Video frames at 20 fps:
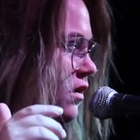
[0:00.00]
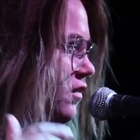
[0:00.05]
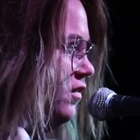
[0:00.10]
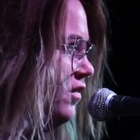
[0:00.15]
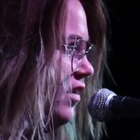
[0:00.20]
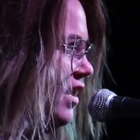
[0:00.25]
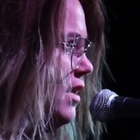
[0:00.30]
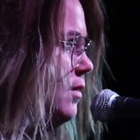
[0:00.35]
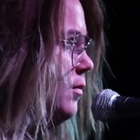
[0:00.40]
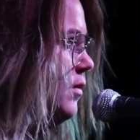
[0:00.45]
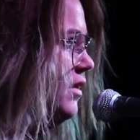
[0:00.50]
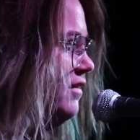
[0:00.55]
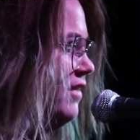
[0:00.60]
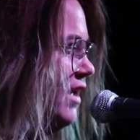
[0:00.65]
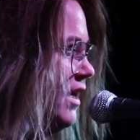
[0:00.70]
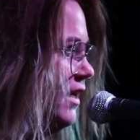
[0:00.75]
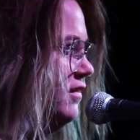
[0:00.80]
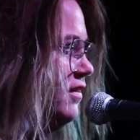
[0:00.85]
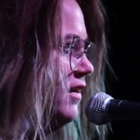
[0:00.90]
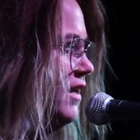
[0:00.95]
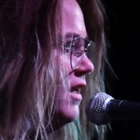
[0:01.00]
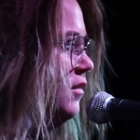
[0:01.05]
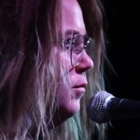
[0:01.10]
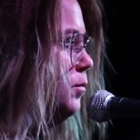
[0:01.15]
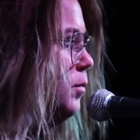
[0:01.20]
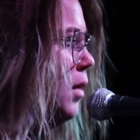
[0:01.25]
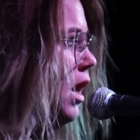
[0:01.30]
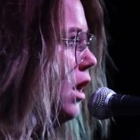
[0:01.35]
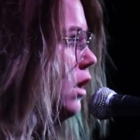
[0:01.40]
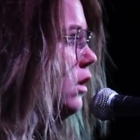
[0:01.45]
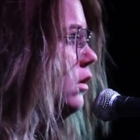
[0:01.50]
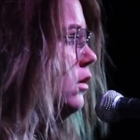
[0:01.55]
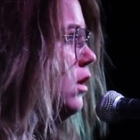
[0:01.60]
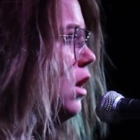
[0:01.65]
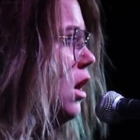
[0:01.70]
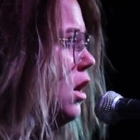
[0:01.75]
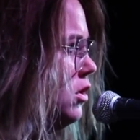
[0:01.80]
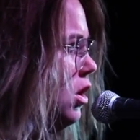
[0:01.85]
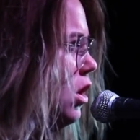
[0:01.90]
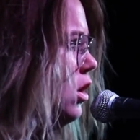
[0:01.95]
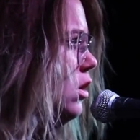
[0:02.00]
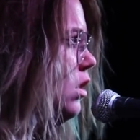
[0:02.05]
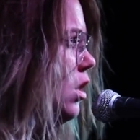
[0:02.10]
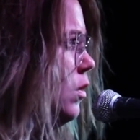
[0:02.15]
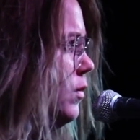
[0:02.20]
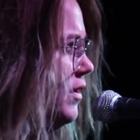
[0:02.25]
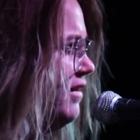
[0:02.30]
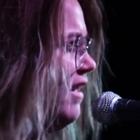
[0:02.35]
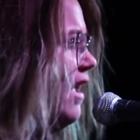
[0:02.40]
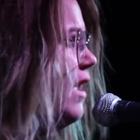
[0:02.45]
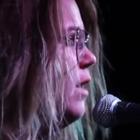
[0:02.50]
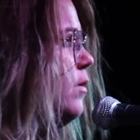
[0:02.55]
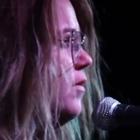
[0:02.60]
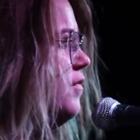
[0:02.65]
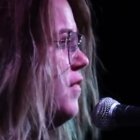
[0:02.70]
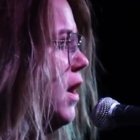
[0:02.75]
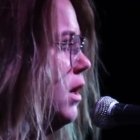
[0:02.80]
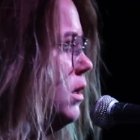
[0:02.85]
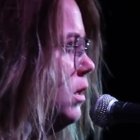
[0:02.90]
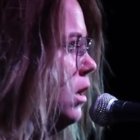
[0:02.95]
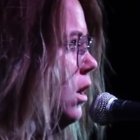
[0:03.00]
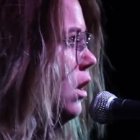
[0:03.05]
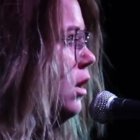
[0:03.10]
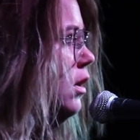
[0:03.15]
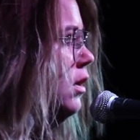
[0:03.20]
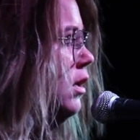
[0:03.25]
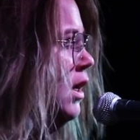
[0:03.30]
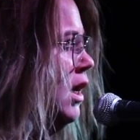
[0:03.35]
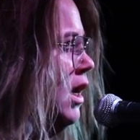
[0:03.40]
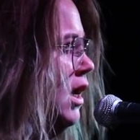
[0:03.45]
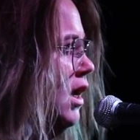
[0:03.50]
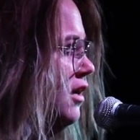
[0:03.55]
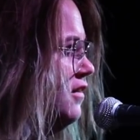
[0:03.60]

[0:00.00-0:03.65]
say I'm addicted, but I can't go a day without ya.